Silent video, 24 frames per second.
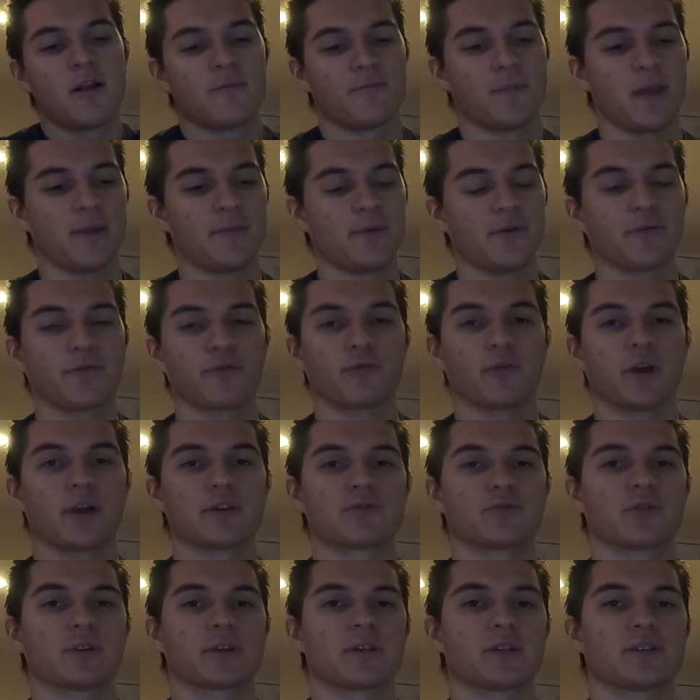maybe
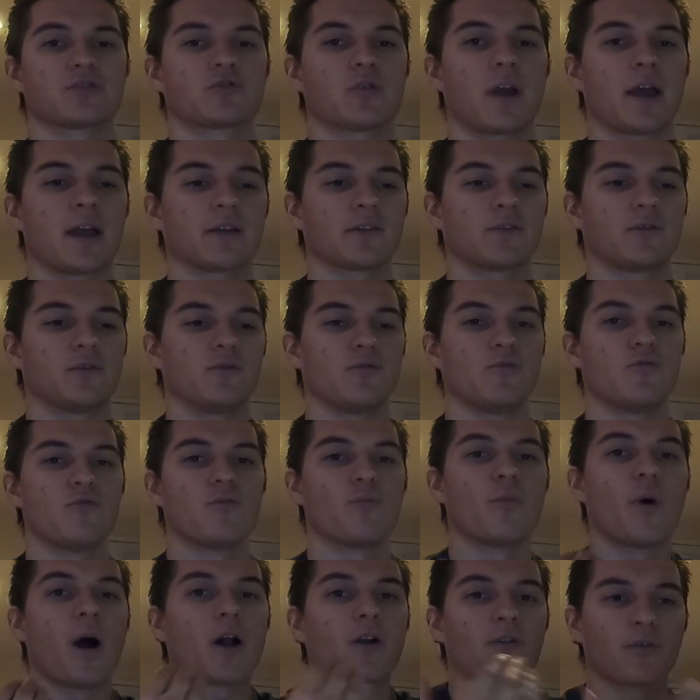Frederick is trying to
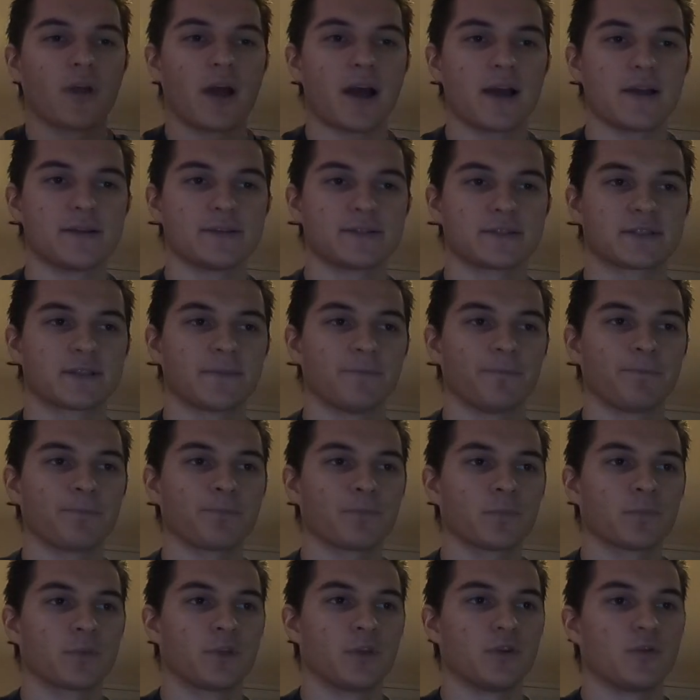modernize
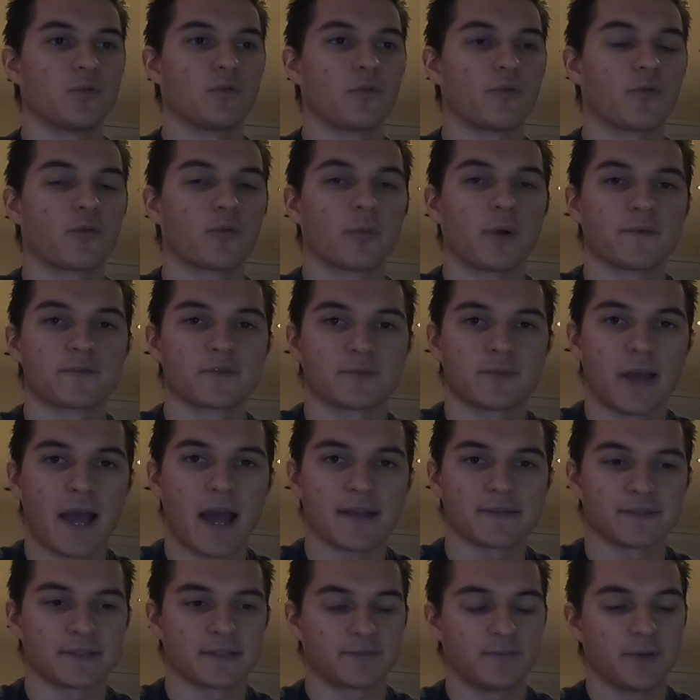the uniform of
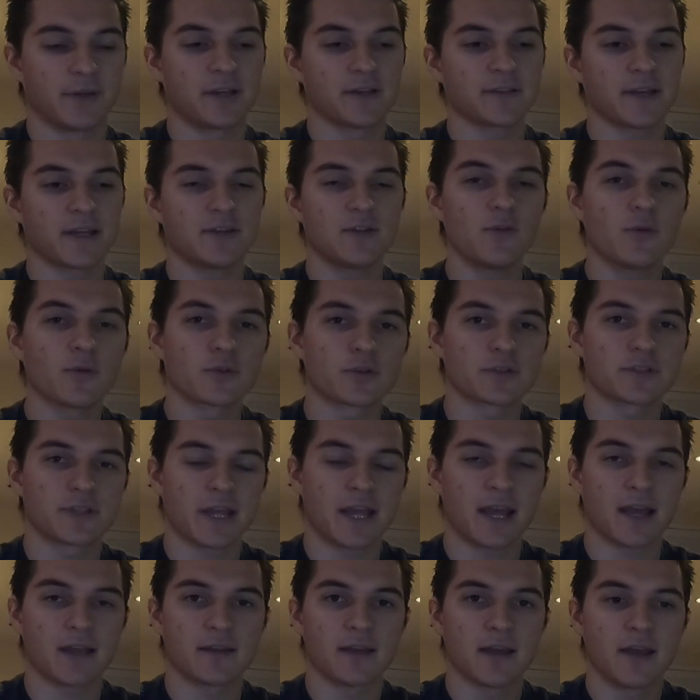gymnastics, because I do
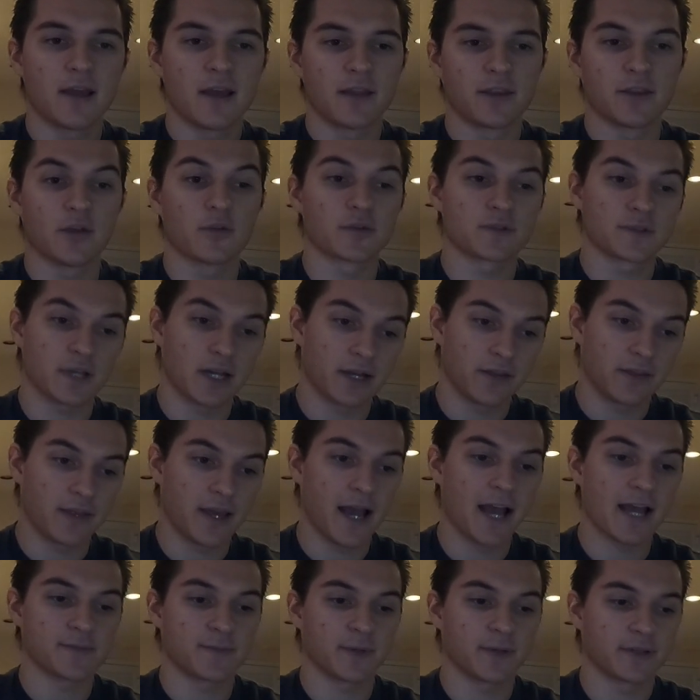understand the other side of the
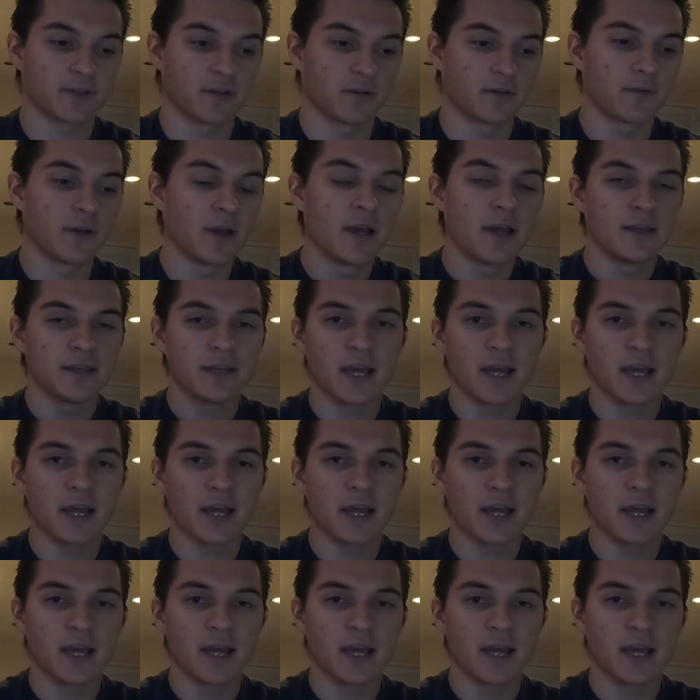aspect of,